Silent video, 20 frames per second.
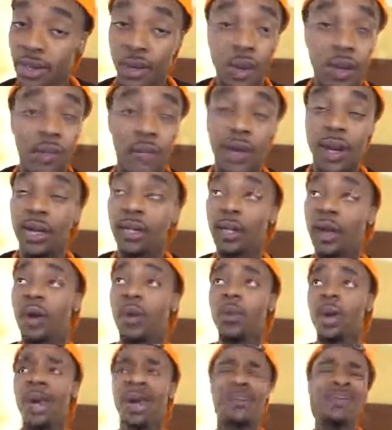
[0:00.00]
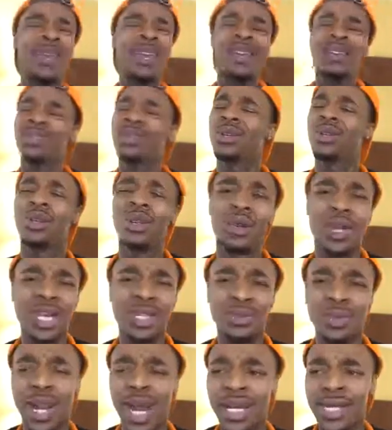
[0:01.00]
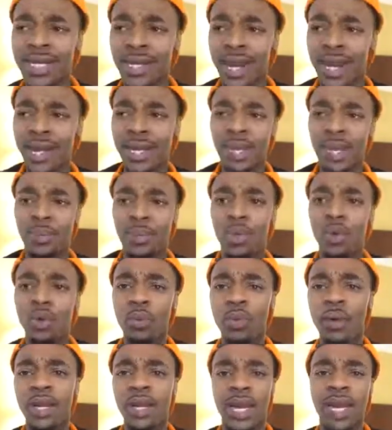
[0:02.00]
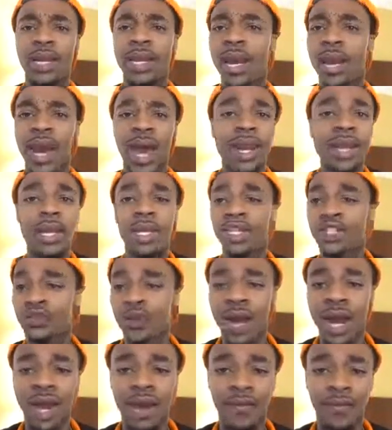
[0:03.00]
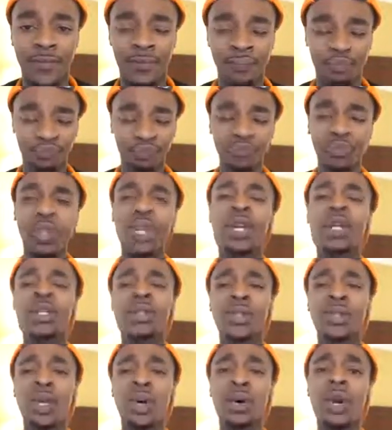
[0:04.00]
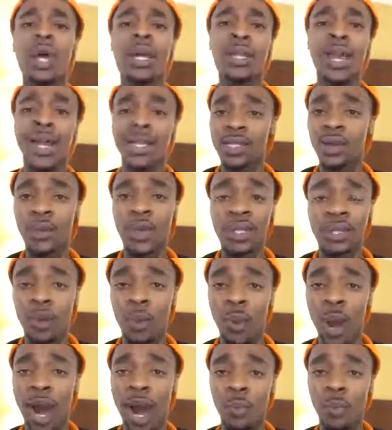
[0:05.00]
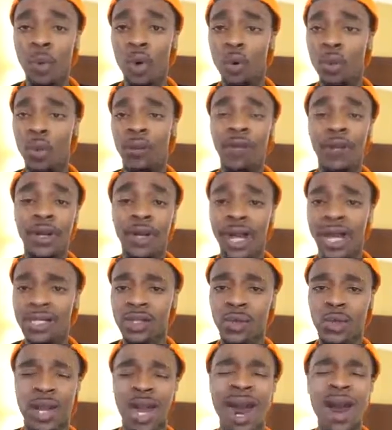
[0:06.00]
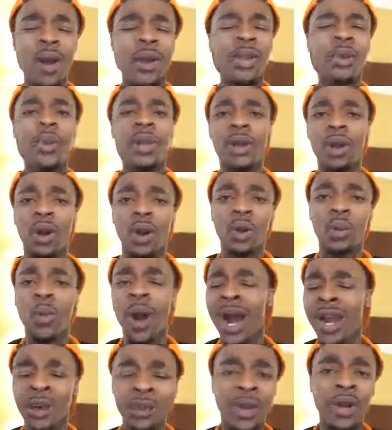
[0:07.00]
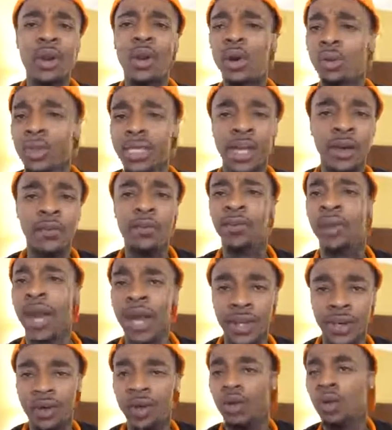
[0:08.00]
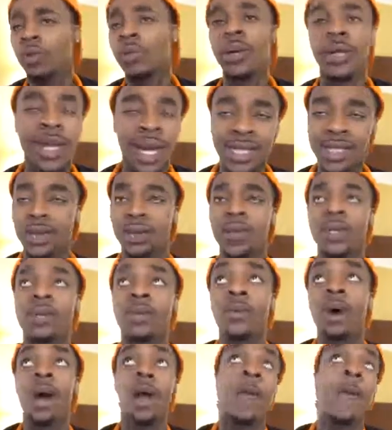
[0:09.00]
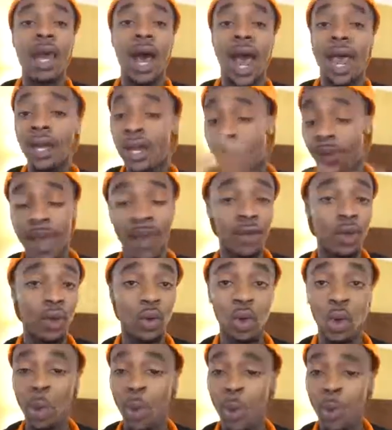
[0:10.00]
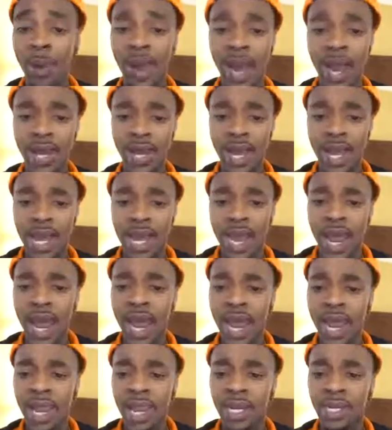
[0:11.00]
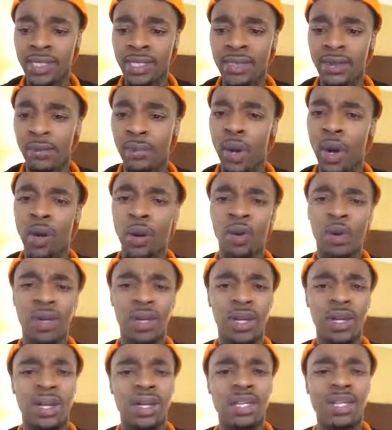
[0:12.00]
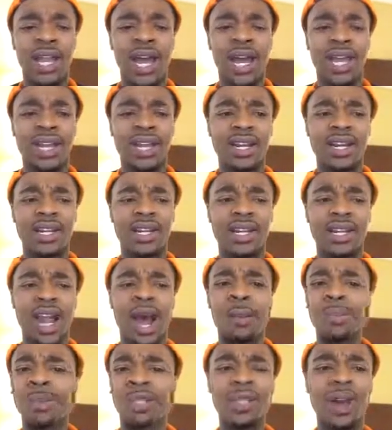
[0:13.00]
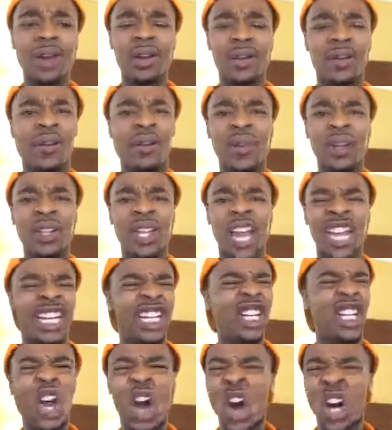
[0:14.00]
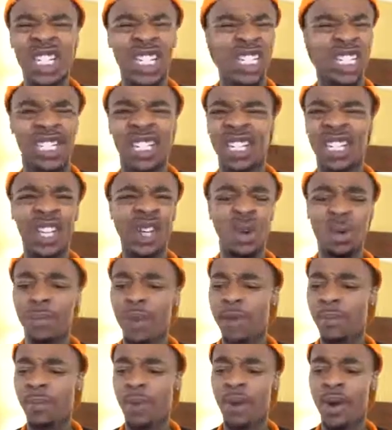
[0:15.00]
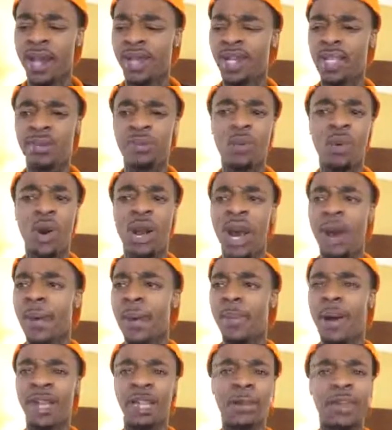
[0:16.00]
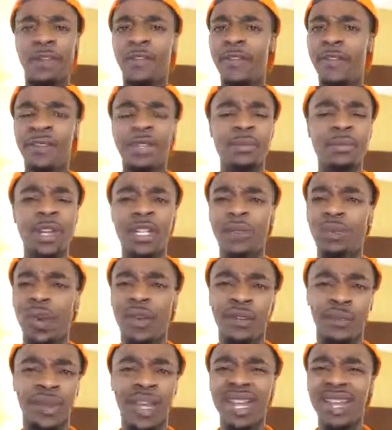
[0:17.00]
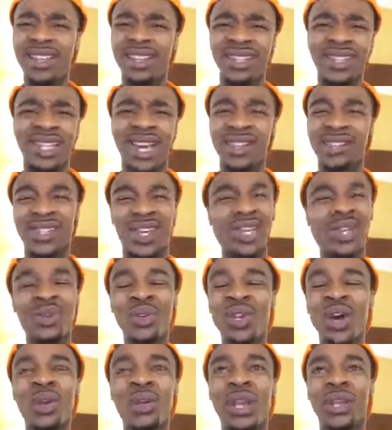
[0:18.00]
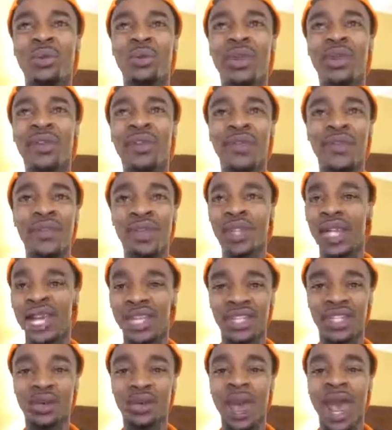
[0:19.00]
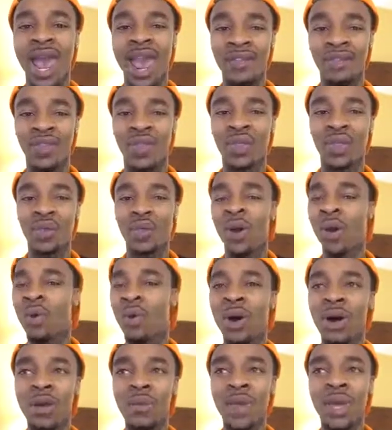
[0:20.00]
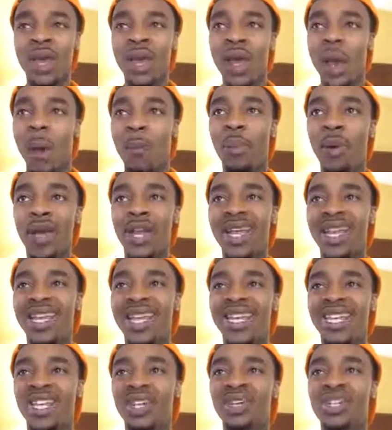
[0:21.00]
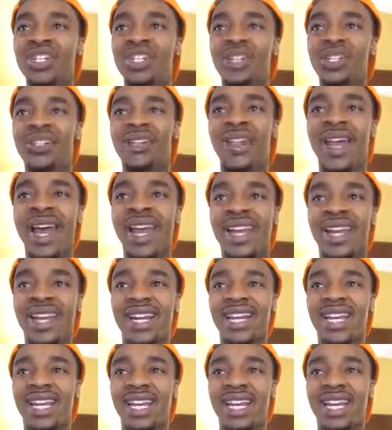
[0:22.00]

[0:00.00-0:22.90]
can go a very long way. So, you know, that's what I did. I ended up Ubering that night. I didn't drive. So that's the reason why I'm Ubering for you guys. I'm wondering, how are you in your home? Why are you in your hometown flight and you're Ubering? That's the reason why. I ended up having an Uber back, and bro, like I'm starting to feel like nauseous a little bit, bro, at this point. I'm about to be 15 minutes away from Ethan's house. And you know, like when you feel like you have to throw up, but you're just like